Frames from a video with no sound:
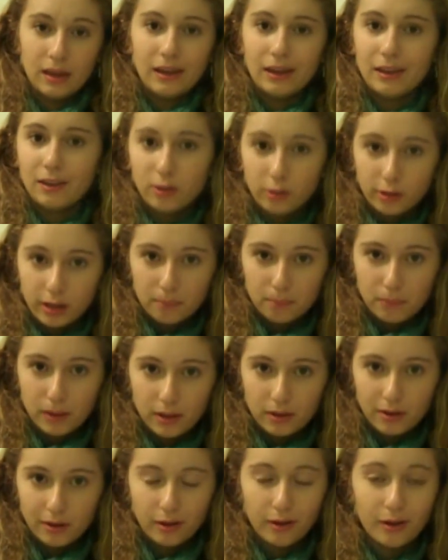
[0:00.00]
it'll get
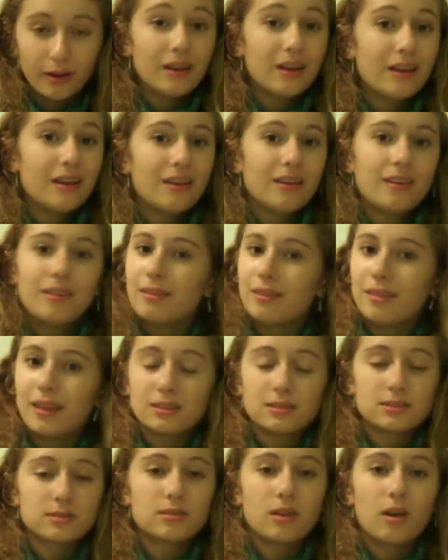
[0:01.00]
better.
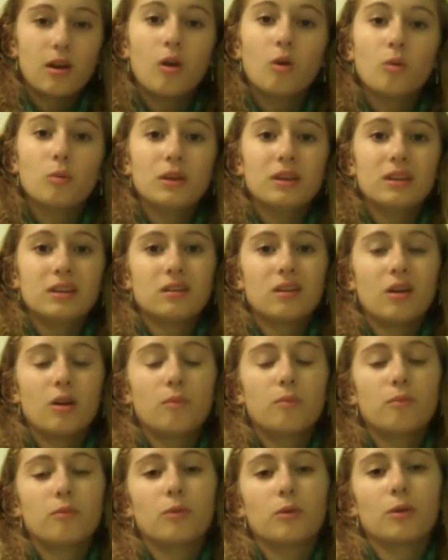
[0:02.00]
That's all we can
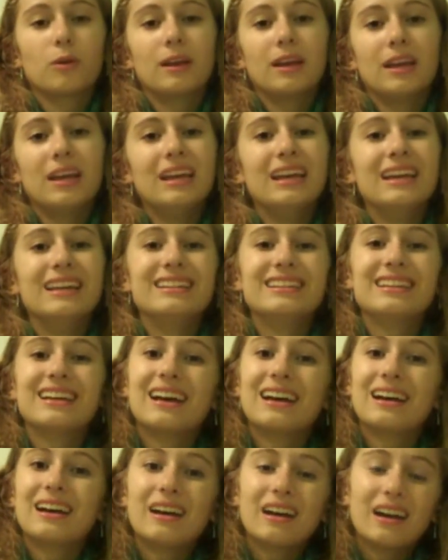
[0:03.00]
hope for and
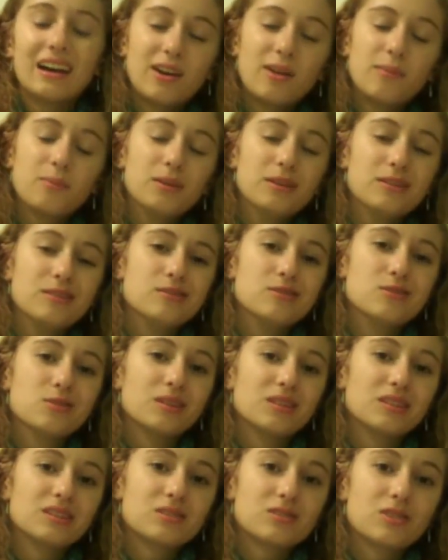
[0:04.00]
I hope you do
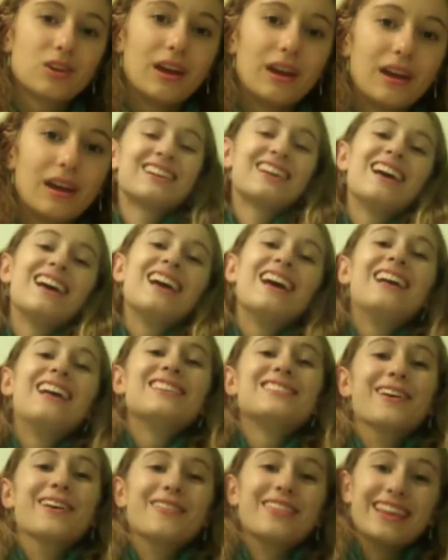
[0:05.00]
join this trial.
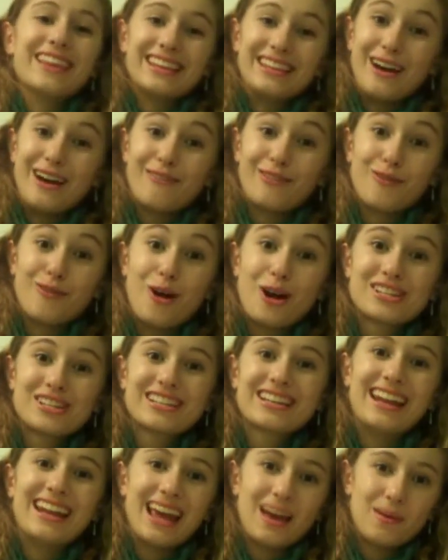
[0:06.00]
So thank you all for watching, and